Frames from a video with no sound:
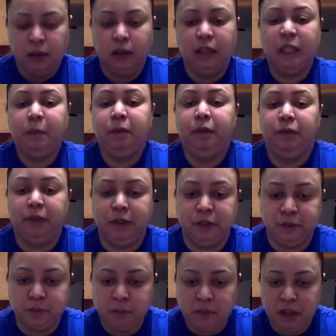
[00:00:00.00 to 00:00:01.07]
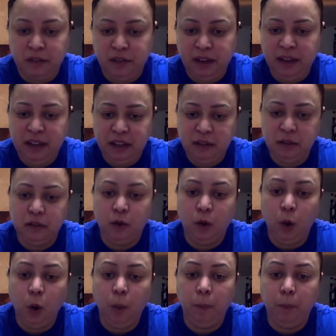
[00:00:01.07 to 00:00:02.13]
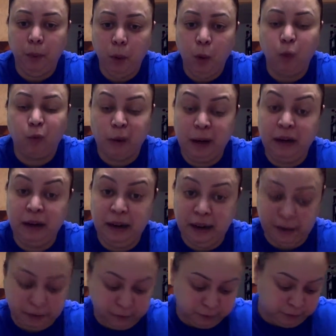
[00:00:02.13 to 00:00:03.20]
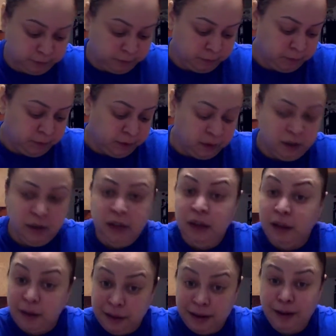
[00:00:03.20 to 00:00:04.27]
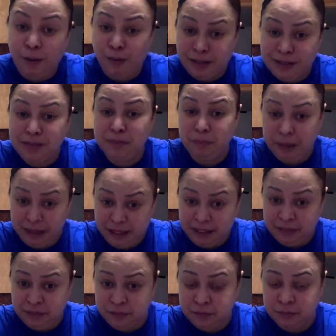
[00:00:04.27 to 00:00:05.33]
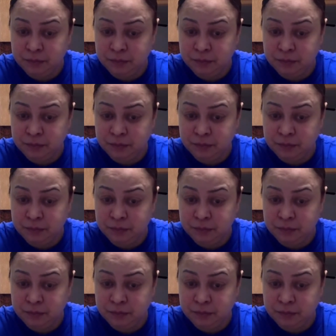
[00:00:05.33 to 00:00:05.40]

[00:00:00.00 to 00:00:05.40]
Let's be real. If I ate this whole bowl right now and I went to bed,